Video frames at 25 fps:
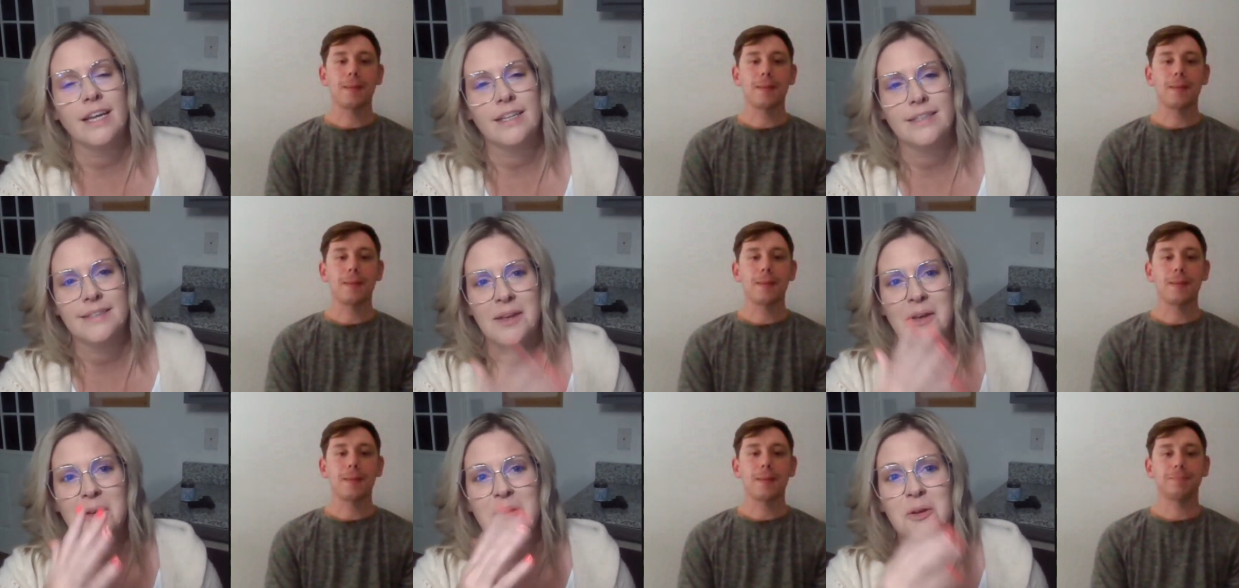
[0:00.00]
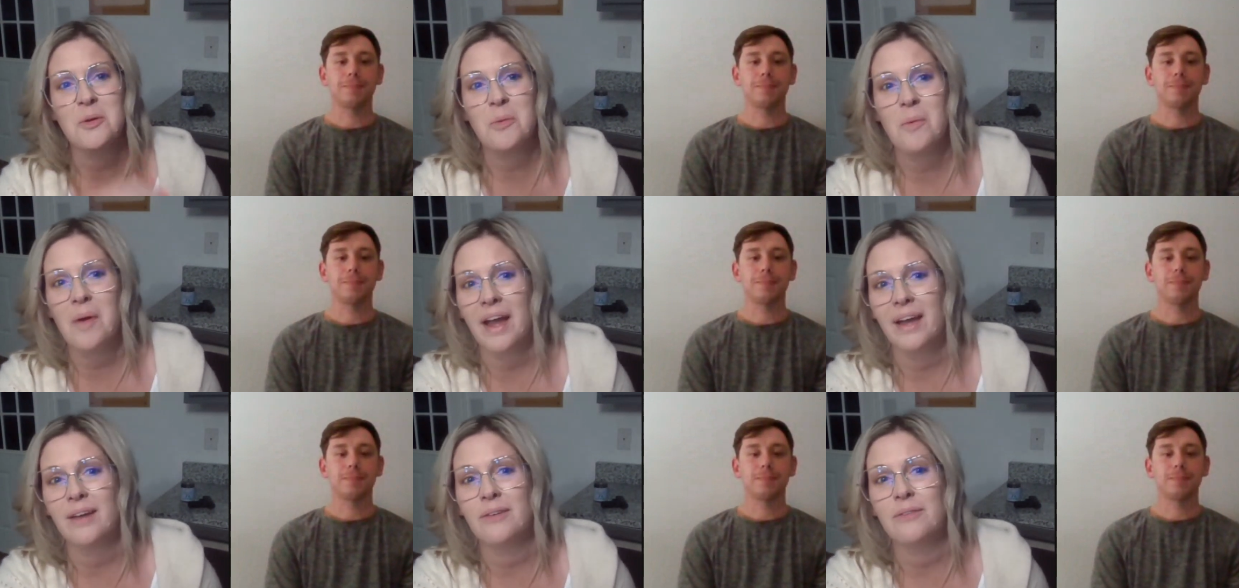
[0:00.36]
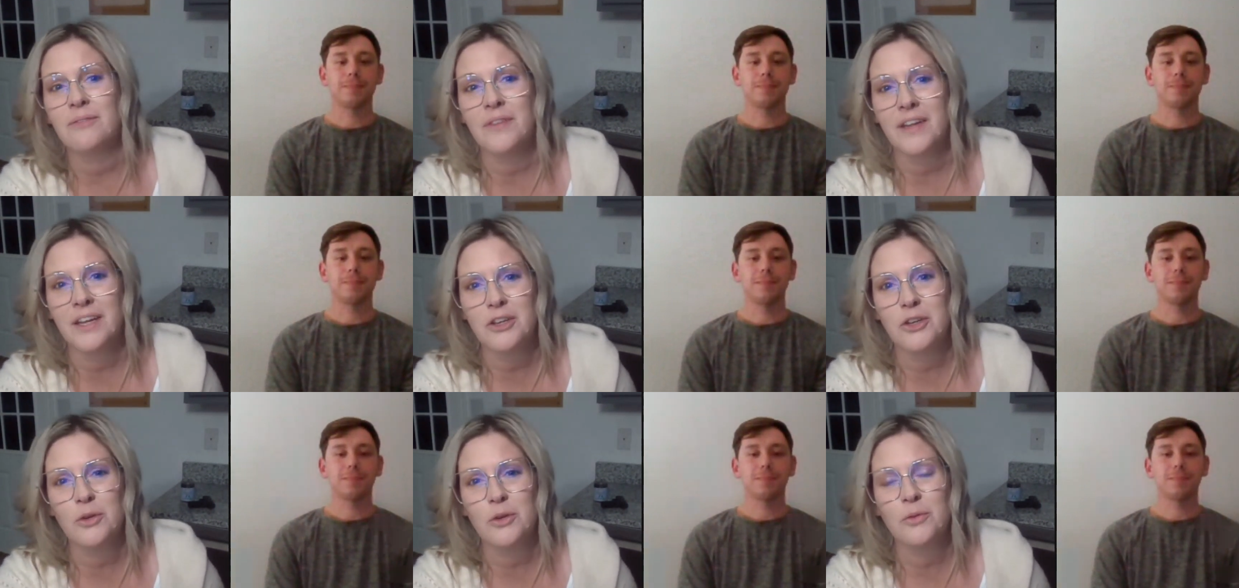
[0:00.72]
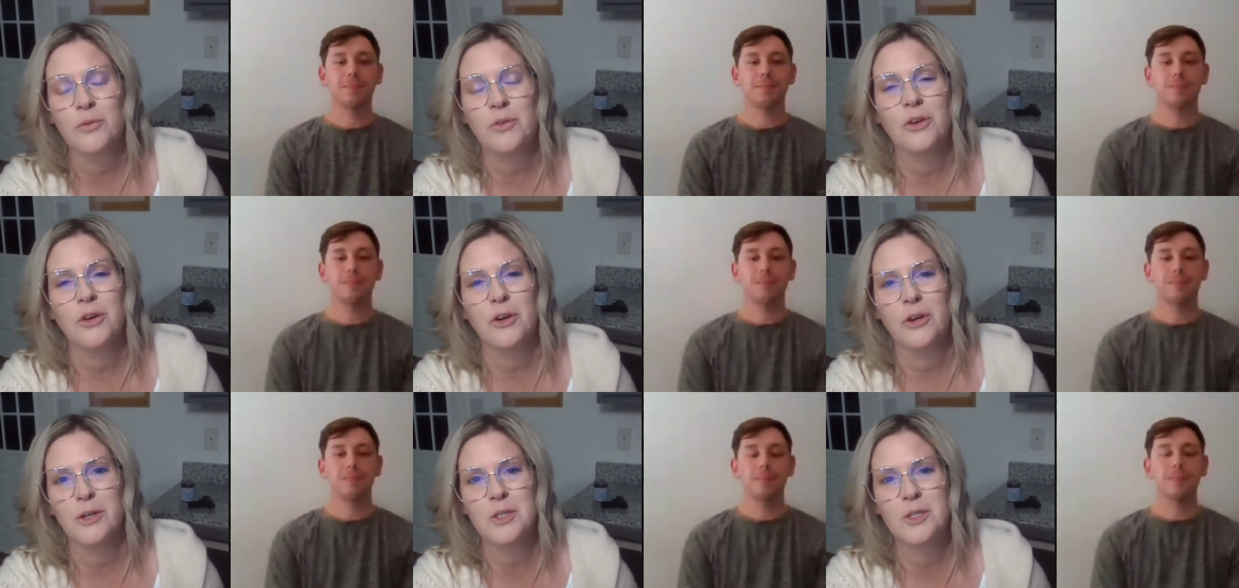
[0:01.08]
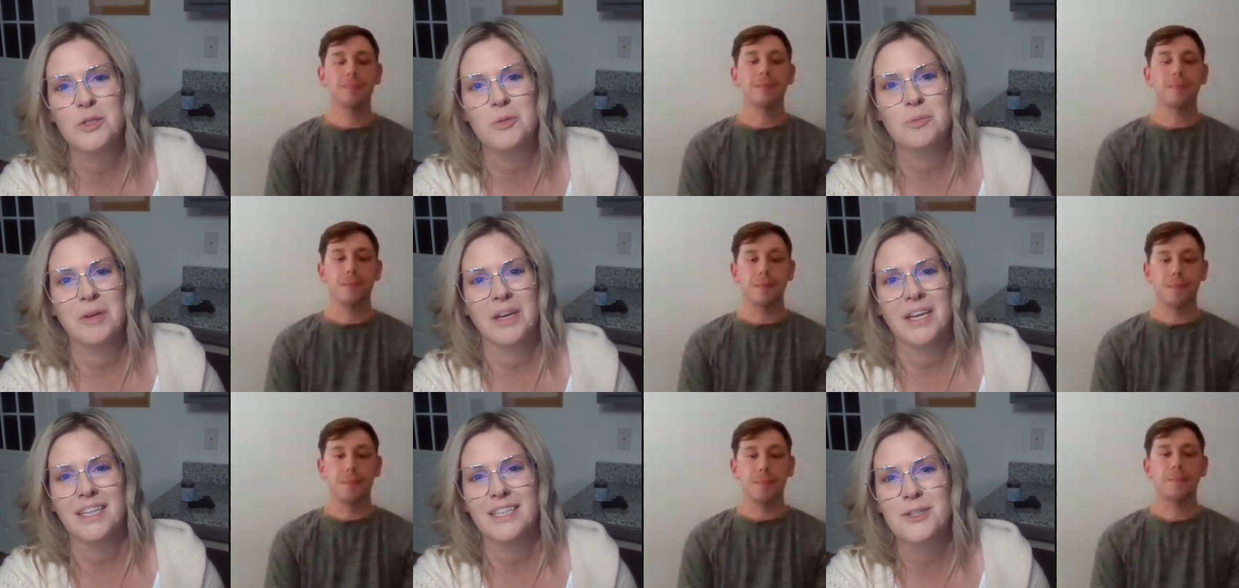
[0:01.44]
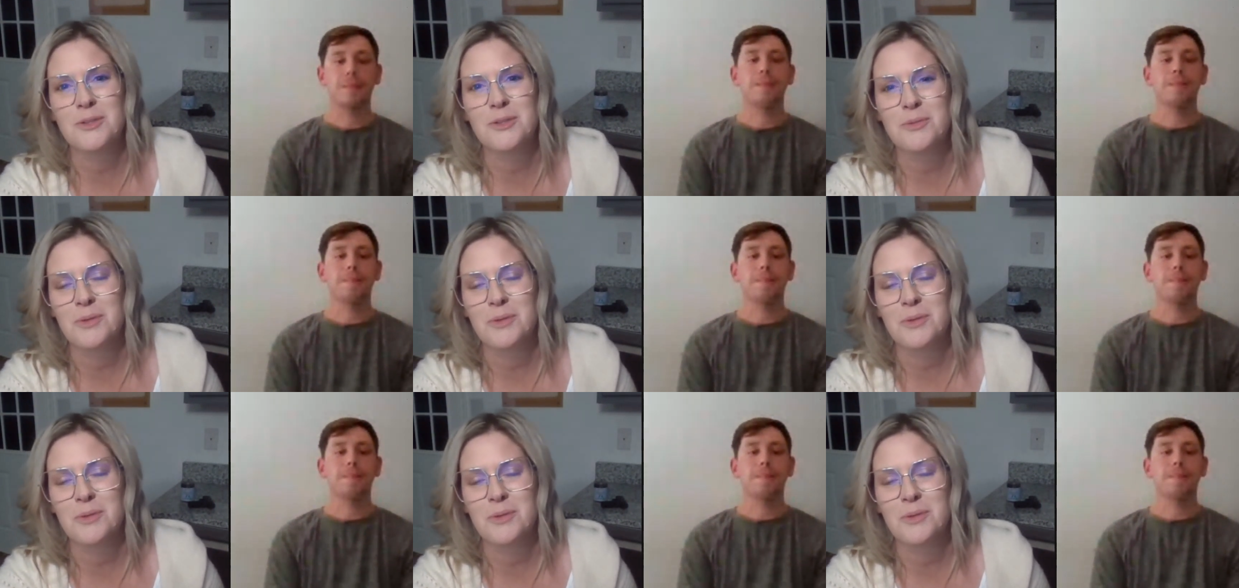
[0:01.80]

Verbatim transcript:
Speaker 1: And tell your wife, thank you for hers because